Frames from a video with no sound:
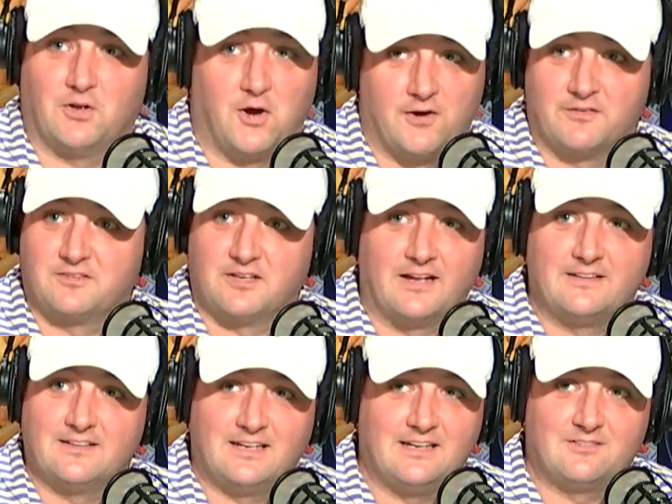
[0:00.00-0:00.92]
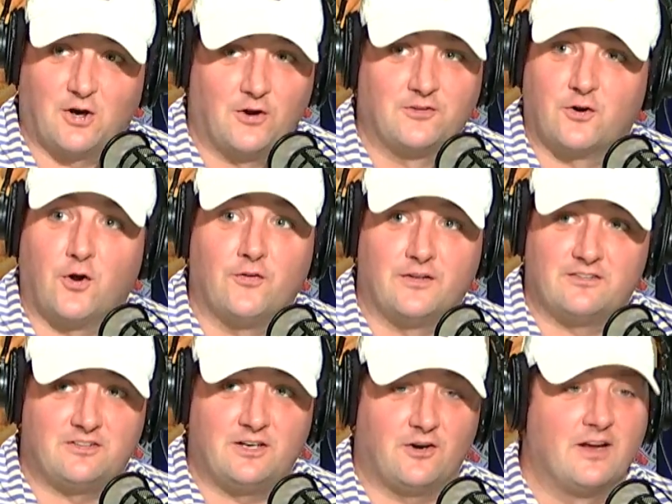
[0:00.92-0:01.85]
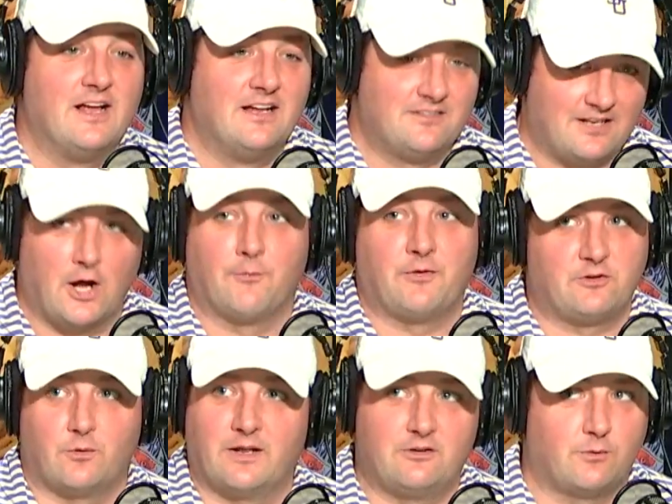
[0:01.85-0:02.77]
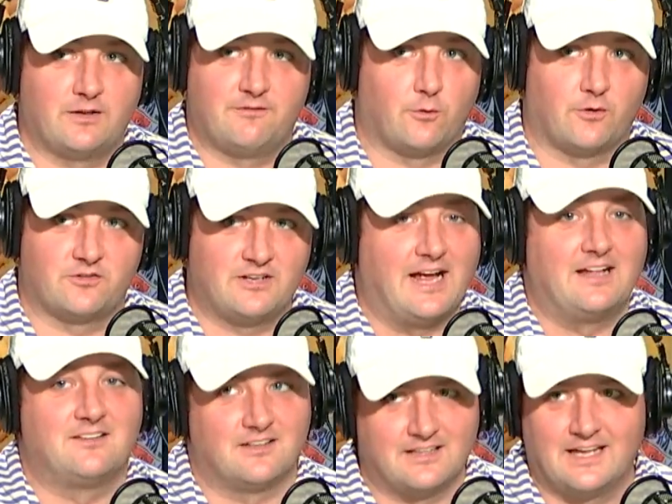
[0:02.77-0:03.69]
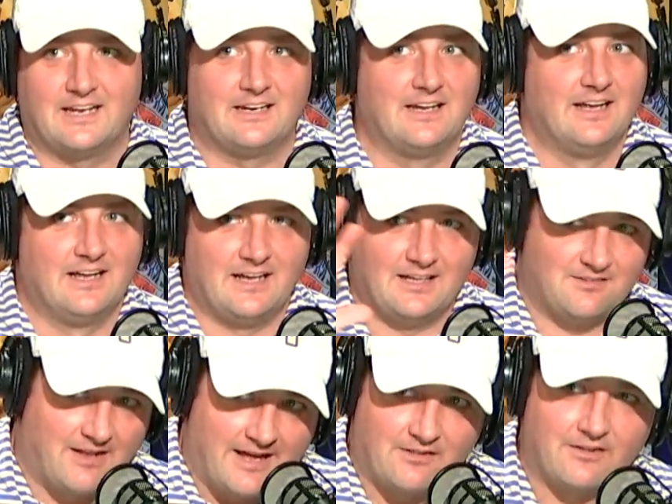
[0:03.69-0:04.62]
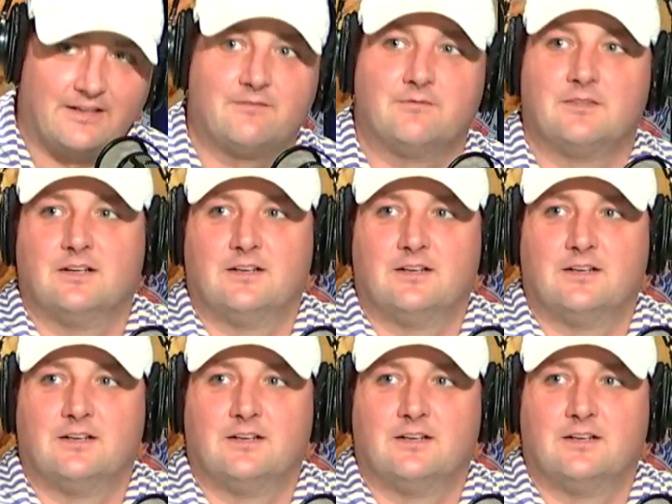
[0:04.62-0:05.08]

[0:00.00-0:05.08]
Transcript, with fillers: all of a sudden that he turns it on this year to help the twenty twenty-four Saints, and then it's likely,